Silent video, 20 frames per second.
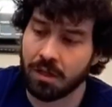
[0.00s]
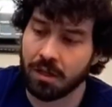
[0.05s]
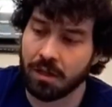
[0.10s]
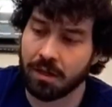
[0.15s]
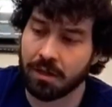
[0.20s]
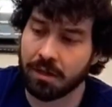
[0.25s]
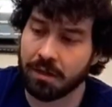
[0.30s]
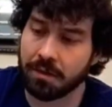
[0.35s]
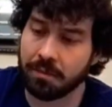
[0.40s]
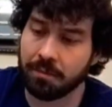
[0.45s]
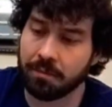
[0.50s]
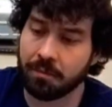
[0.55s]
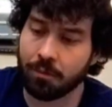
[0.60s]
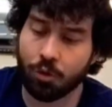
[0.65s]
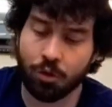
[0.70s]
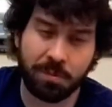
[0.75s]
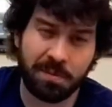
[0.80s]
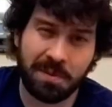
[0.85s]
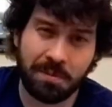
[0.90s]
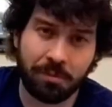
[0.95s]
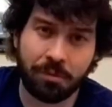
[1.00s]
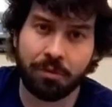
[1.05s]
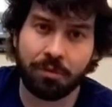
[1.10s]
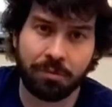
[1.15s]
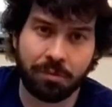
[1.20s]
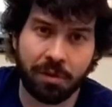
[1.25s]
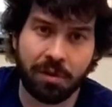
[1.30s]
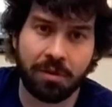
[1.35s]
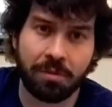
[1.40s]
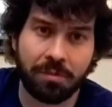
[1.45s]
More people would
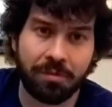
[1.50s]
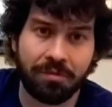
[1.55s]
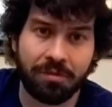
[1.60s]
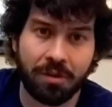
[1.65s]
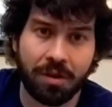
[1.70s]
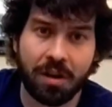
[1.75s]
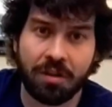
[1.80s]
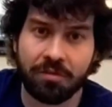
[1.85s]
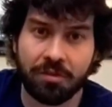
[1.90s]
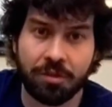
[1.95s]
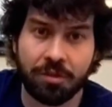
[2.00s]
probably prefer Alpha